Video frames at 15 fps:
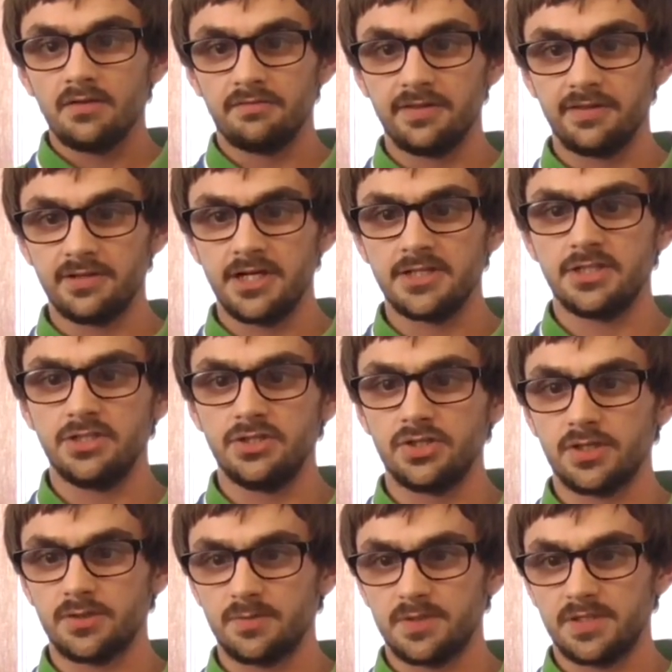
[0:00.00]
For the
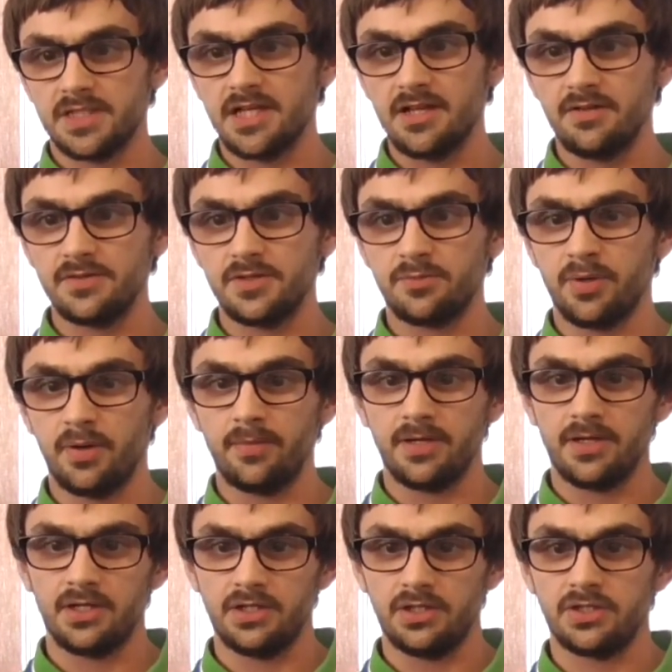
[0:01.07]
resolutions themselves, you've
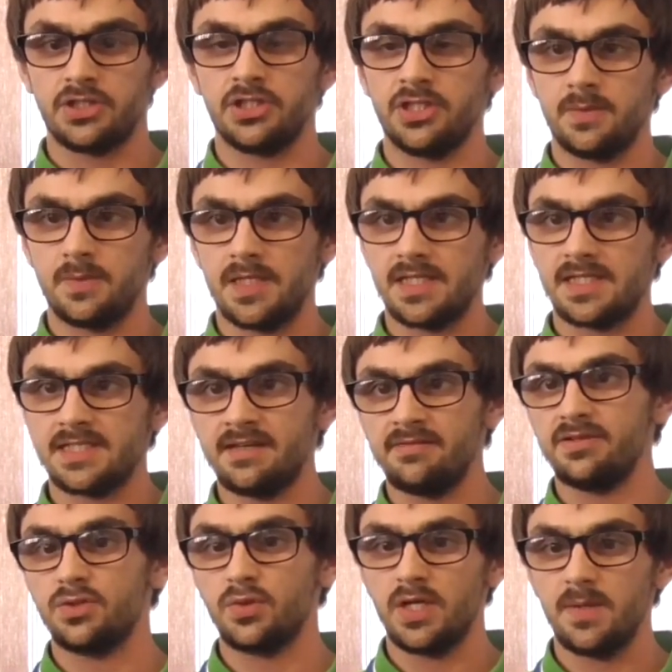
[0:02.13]
probably heard terms like
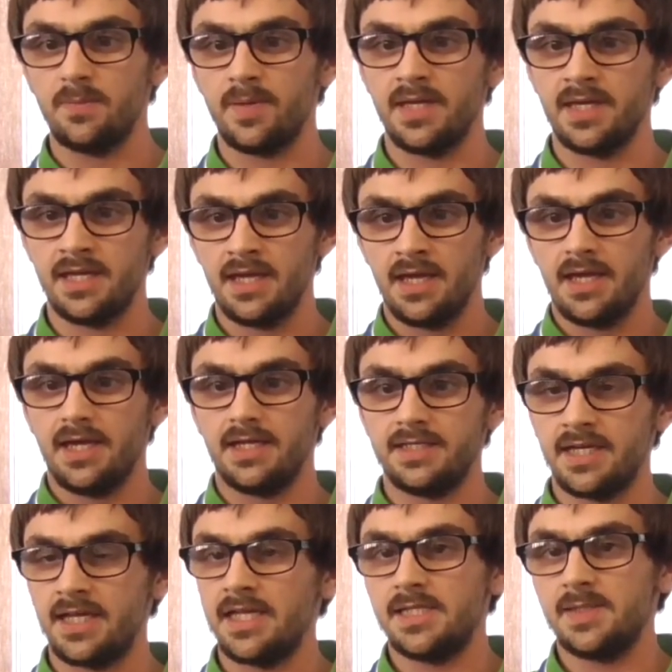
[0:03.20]
720p and
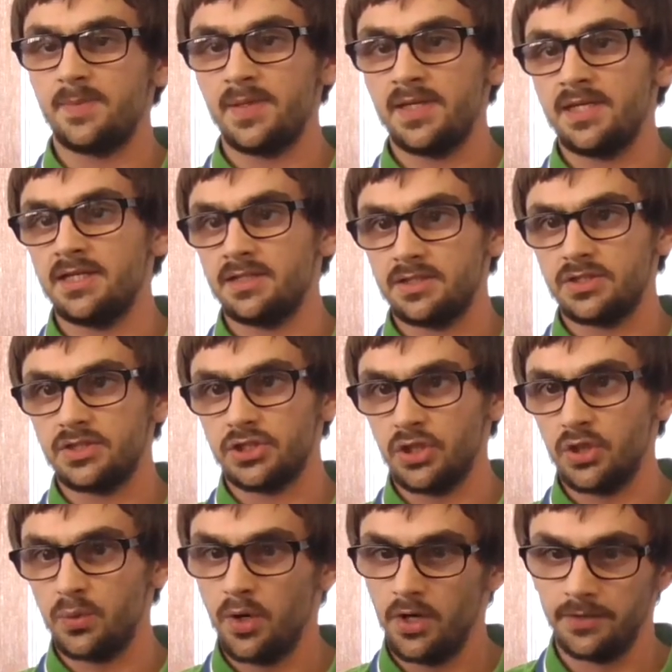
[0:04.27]
1080p and
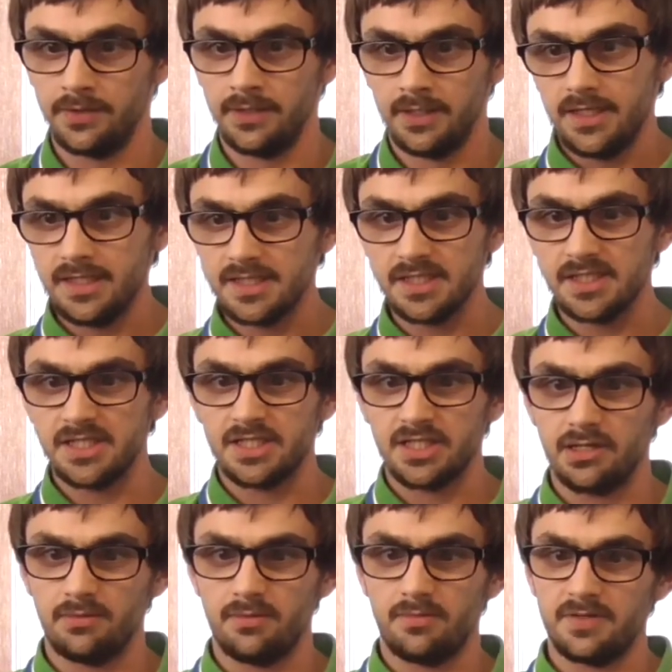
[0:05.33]
so on. This is
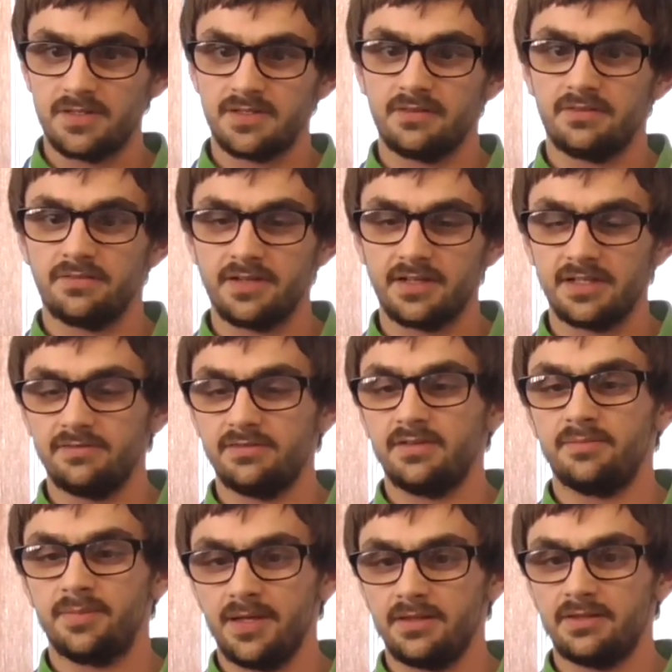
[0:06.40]
determined effectively
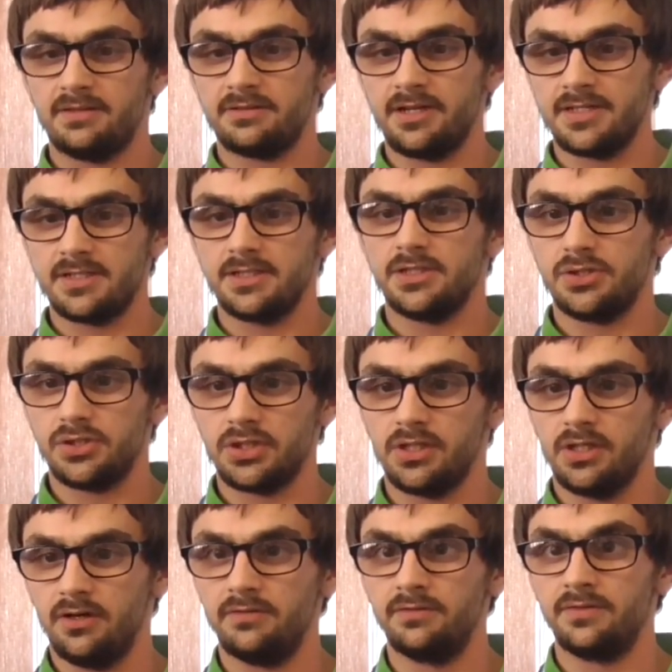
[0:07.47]
by the resolution
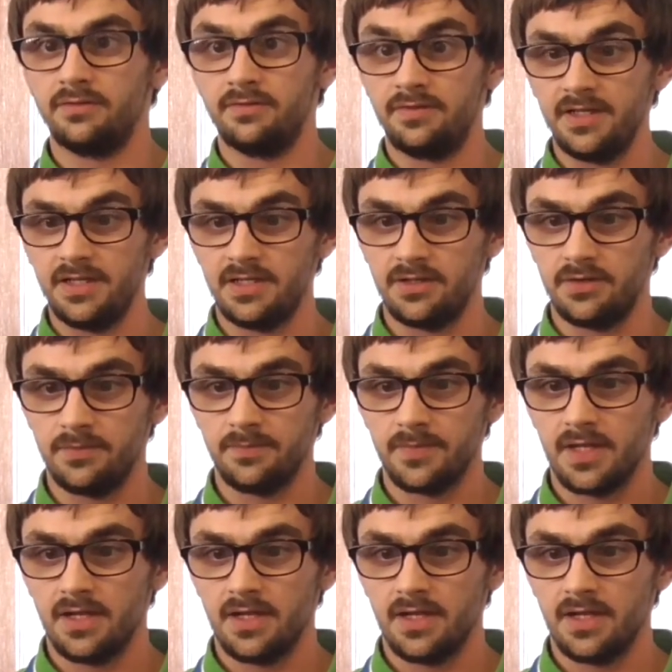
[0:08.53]
of the video.